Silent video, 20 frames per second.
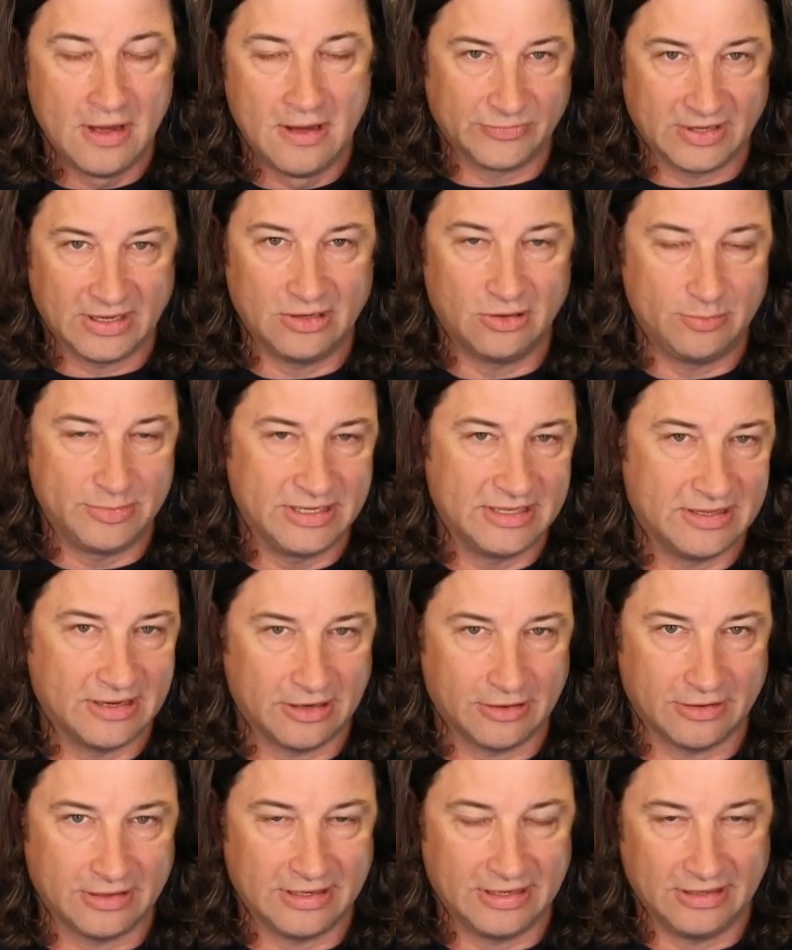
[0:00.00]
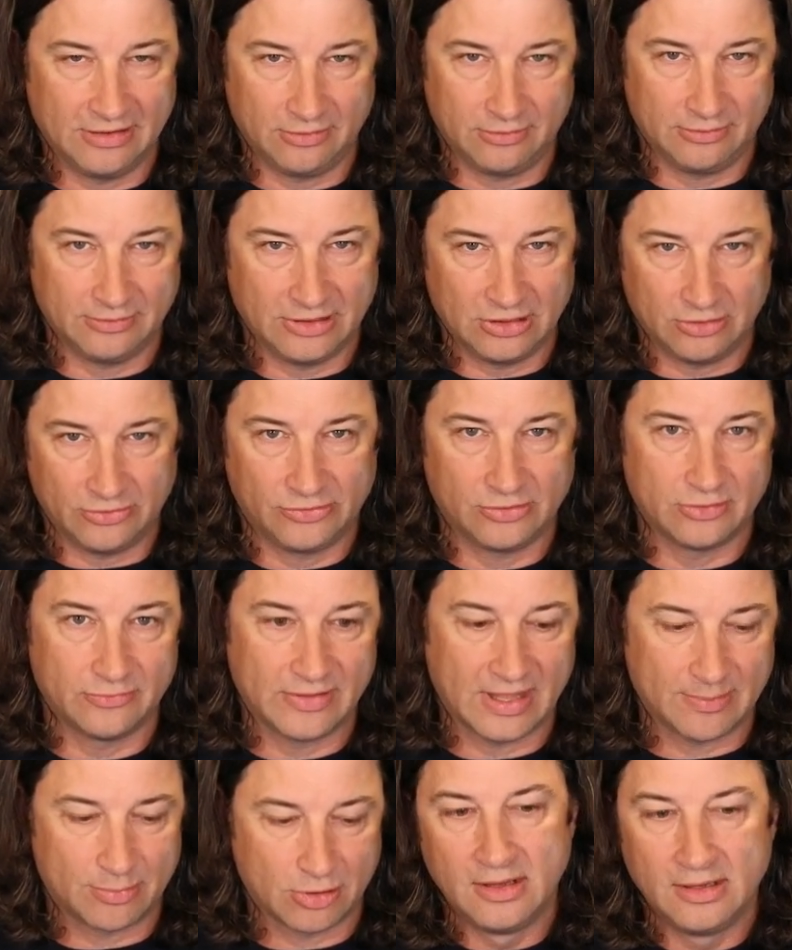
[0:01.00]
it'll be there and it'll serve
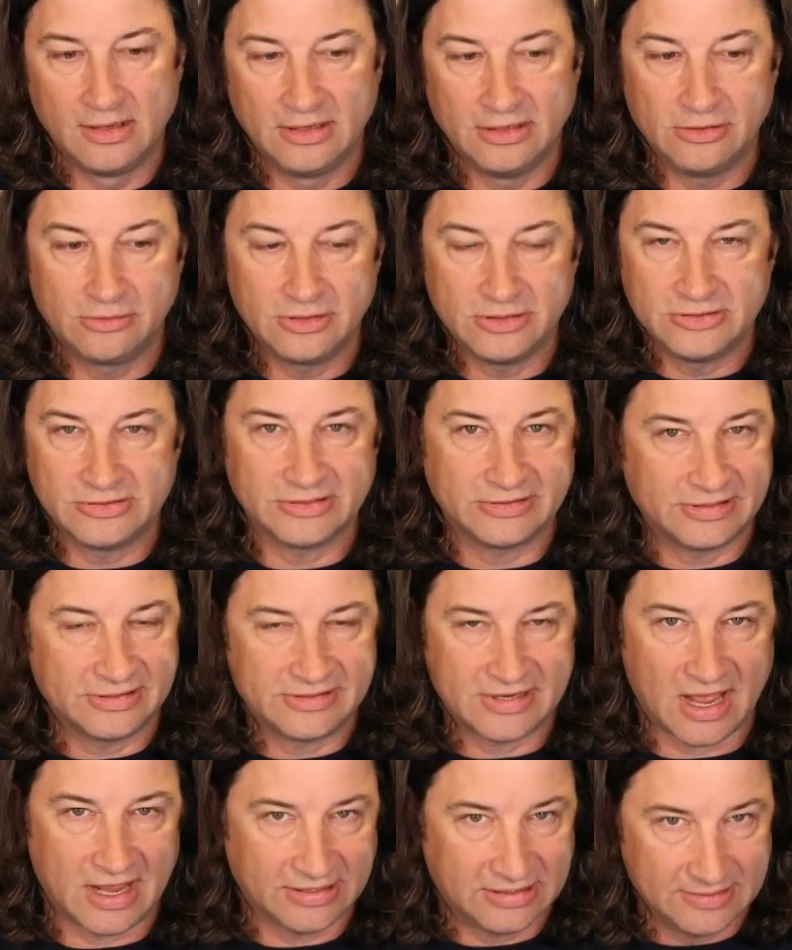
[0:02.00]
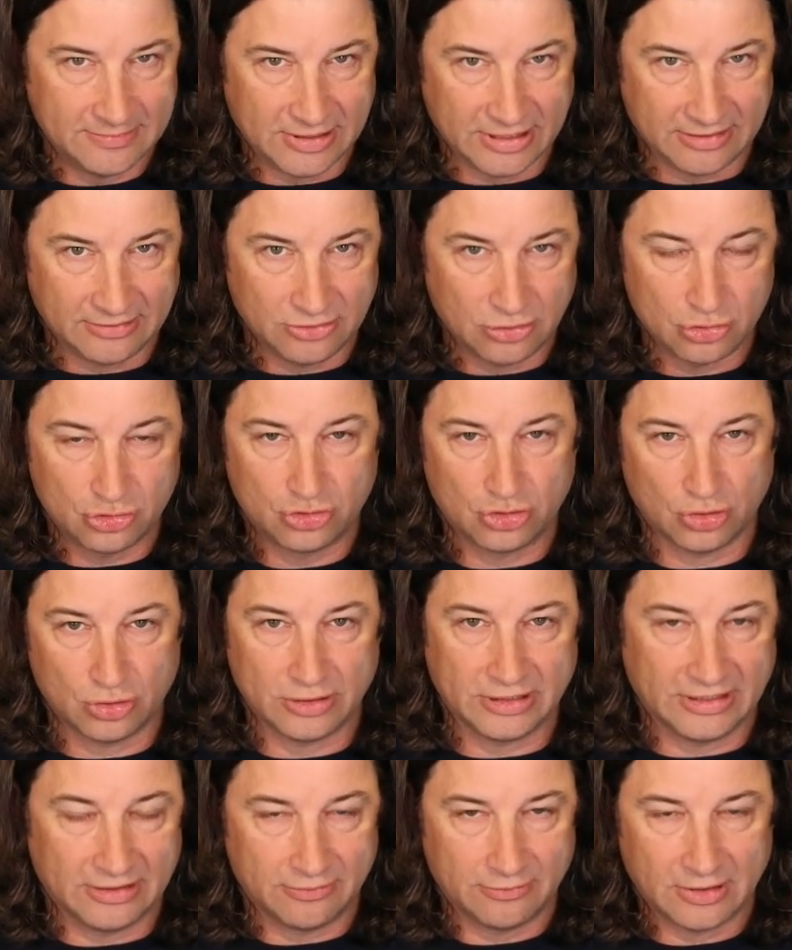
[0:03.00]
that purpose. You can use it to document your
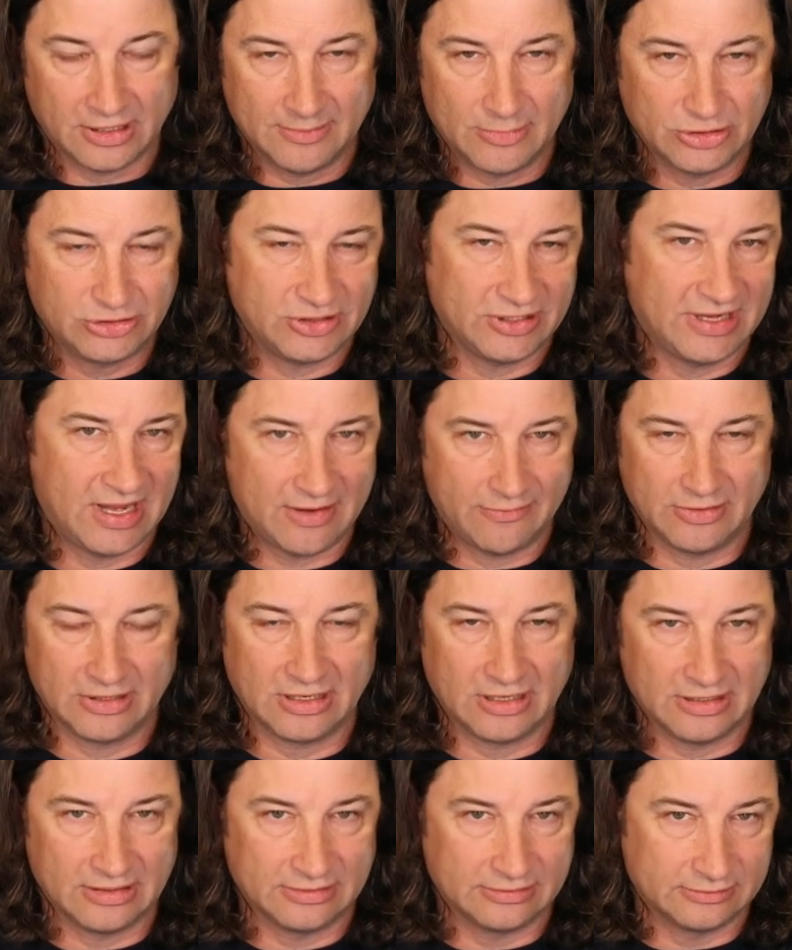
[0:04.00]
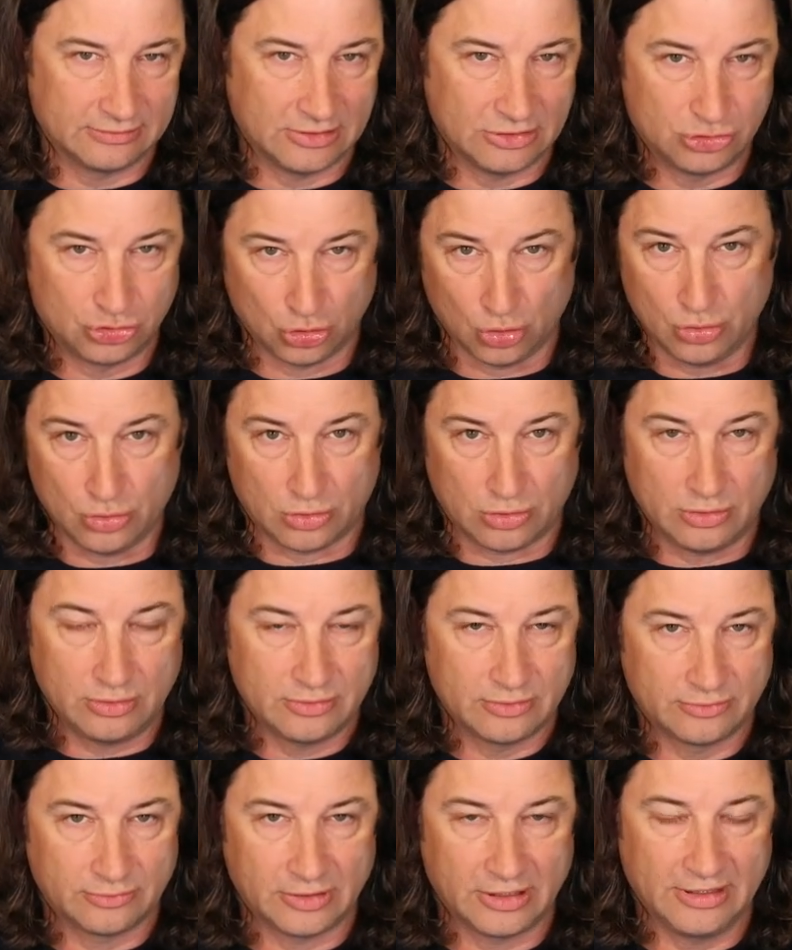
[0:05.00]
journey, right? Much like having a journal,
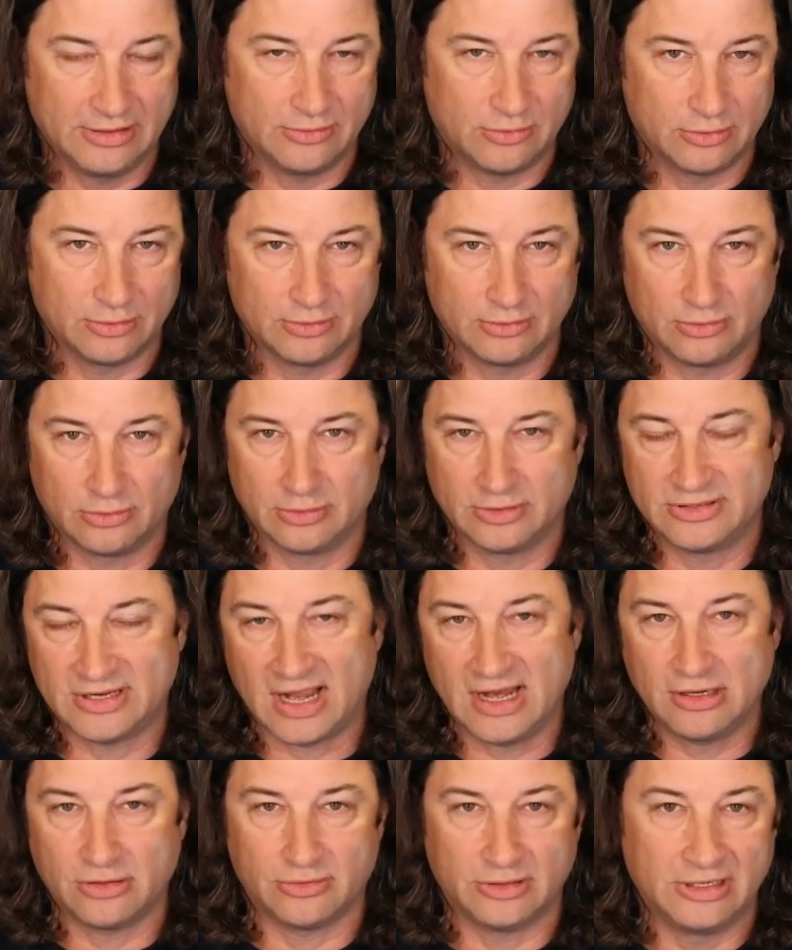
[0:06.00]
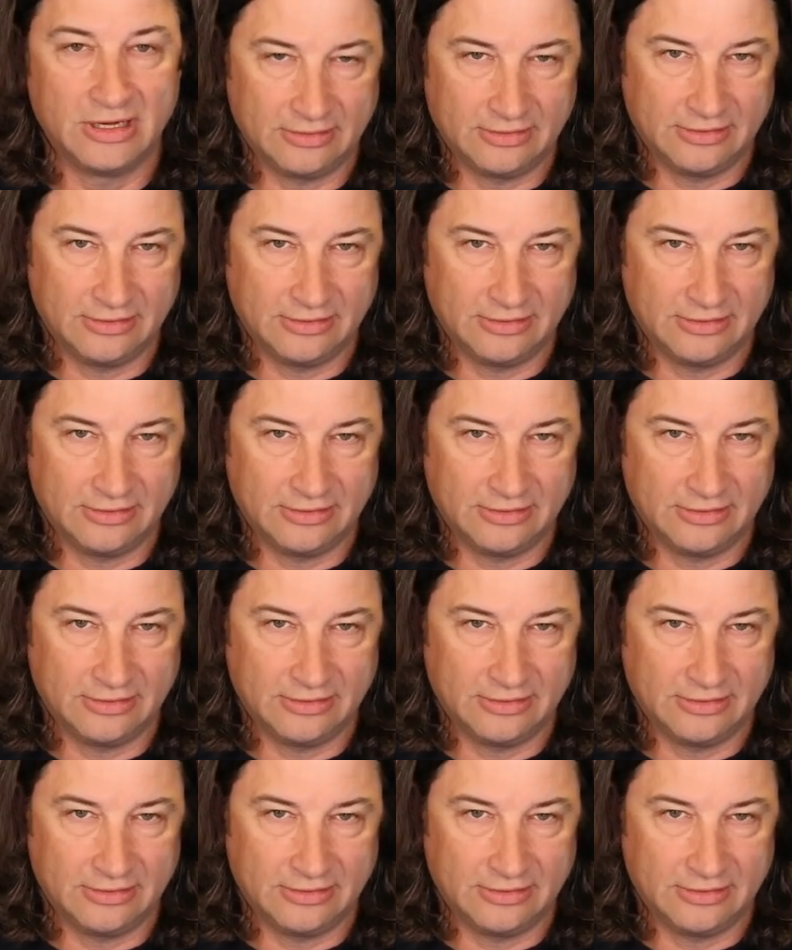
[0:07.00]
right? Or a diary.